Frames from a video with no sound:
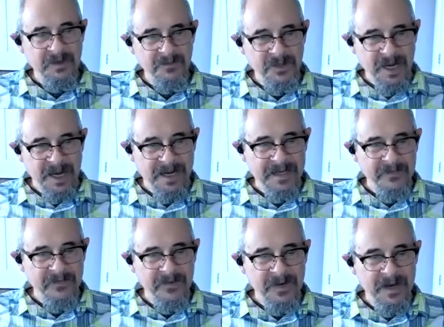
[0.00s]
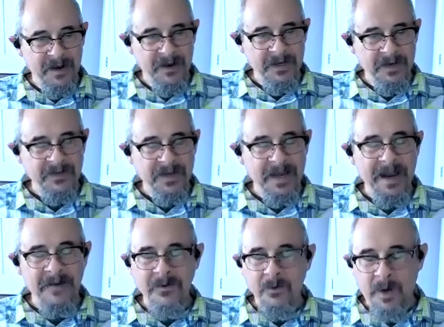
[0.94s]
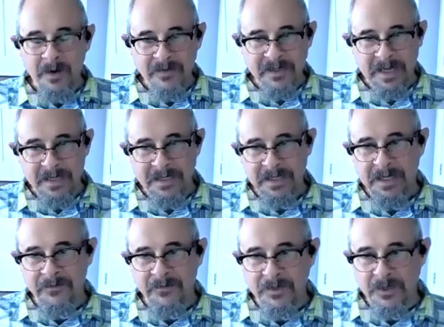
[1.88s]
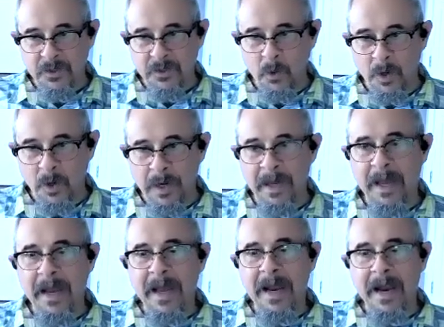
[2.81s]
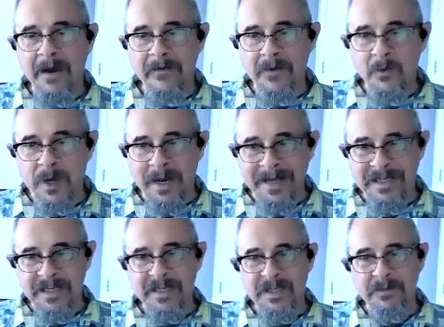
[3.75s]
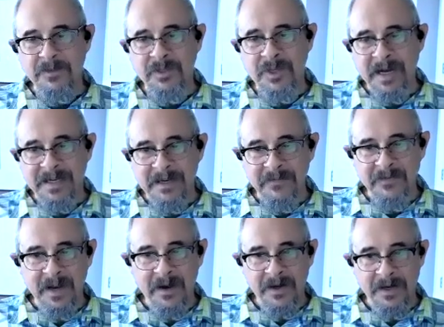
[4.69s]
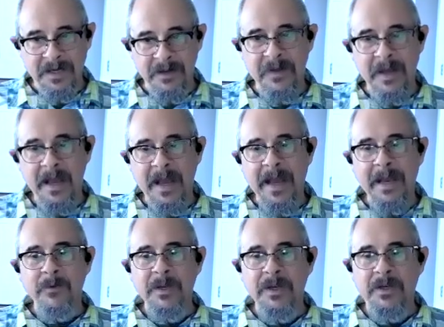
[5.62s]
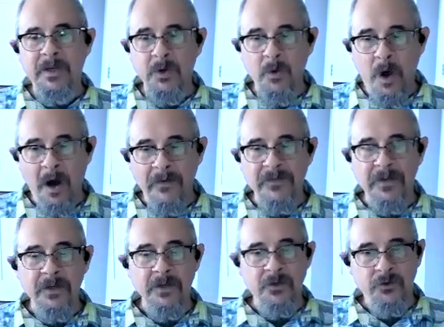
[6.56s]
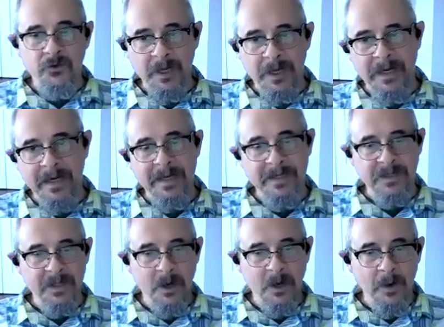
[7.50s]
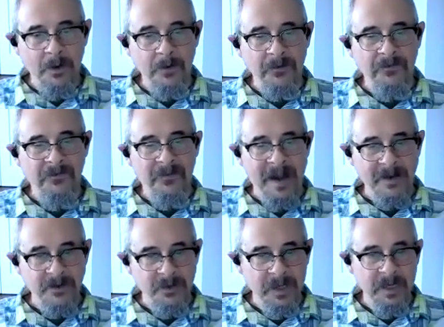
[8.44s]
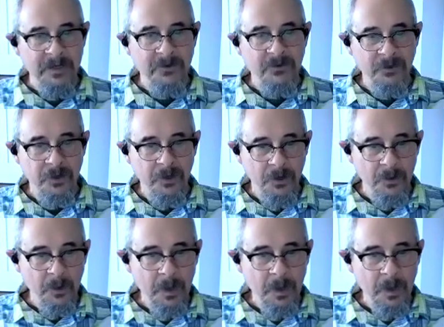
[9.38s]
subjective narratives. Every one of us has a different story. Everyone has a subjective narrative, and we too often treat it as though it were factually true.